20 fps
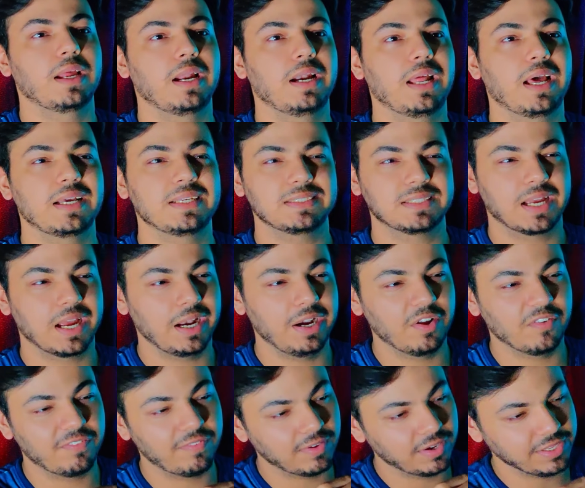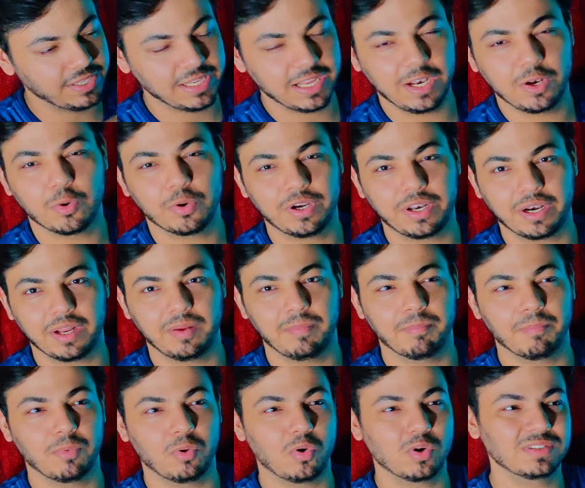It has kind of a yellow
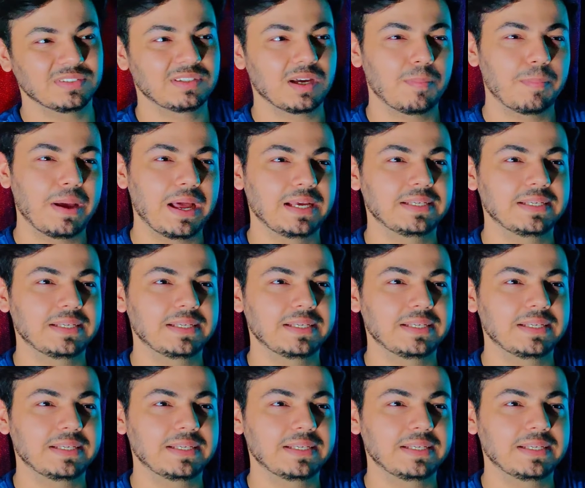trim, or some